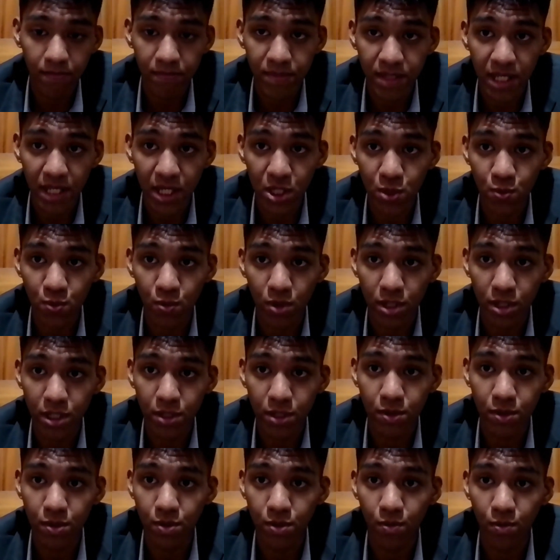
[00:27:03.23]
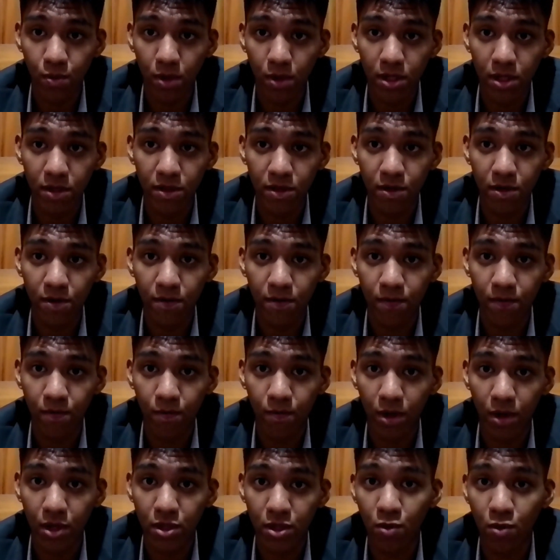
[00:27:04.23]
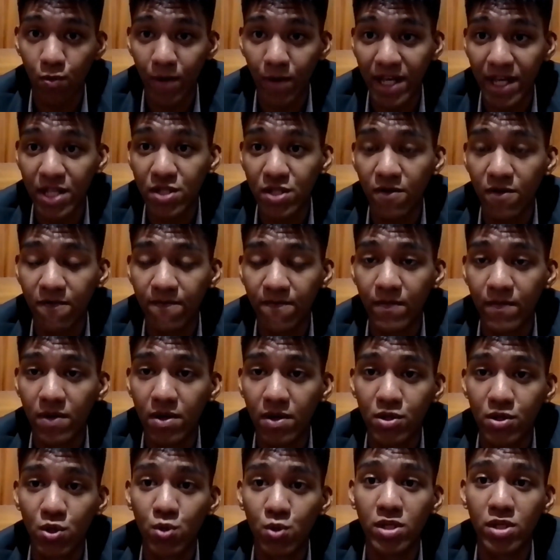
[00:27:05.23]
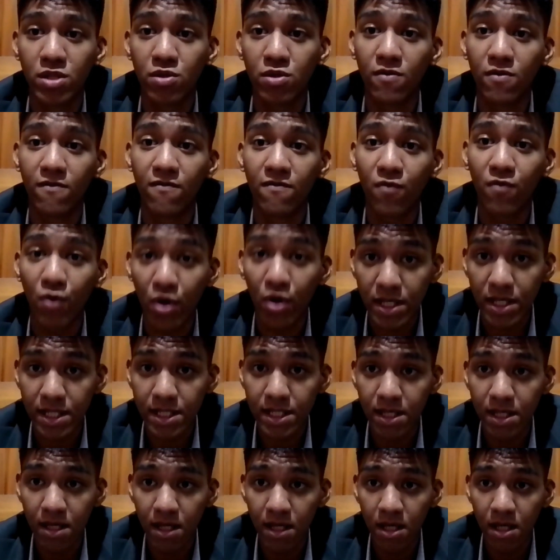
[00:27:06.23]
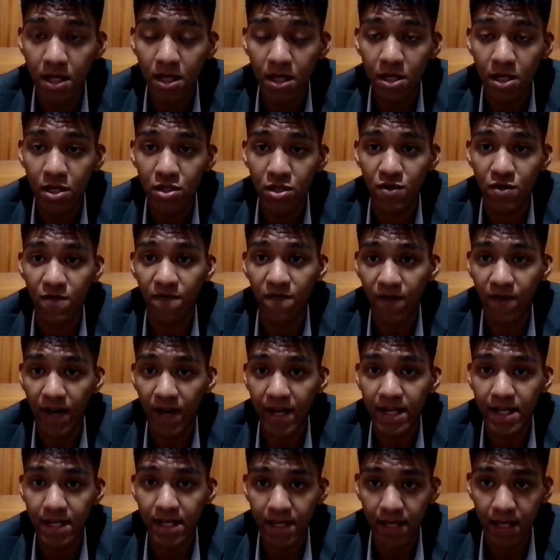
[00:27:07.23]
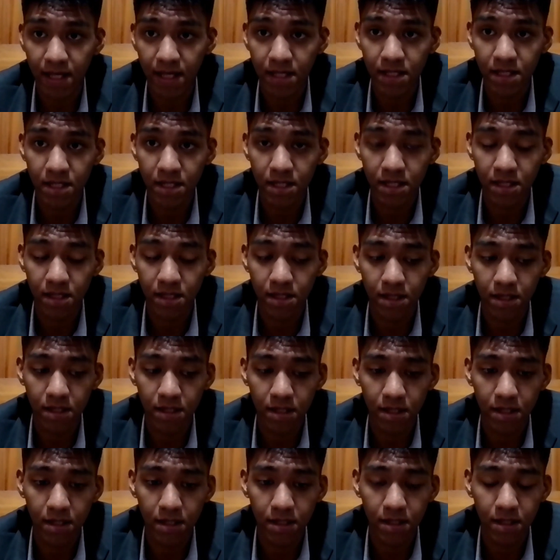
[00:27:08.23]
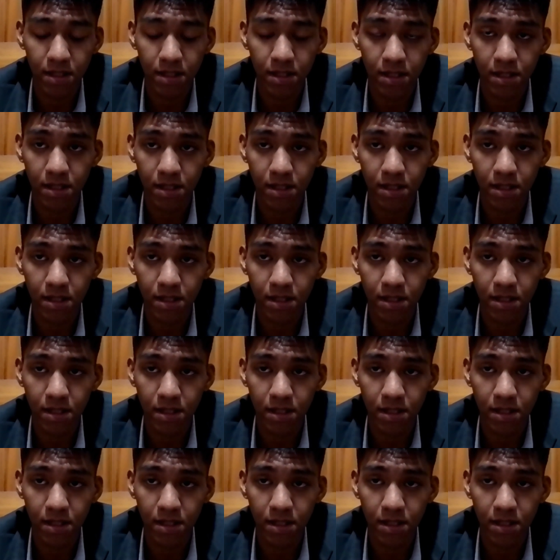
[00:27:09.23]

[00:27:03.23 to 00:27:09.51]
this was one of their ways of using their voice to fight against the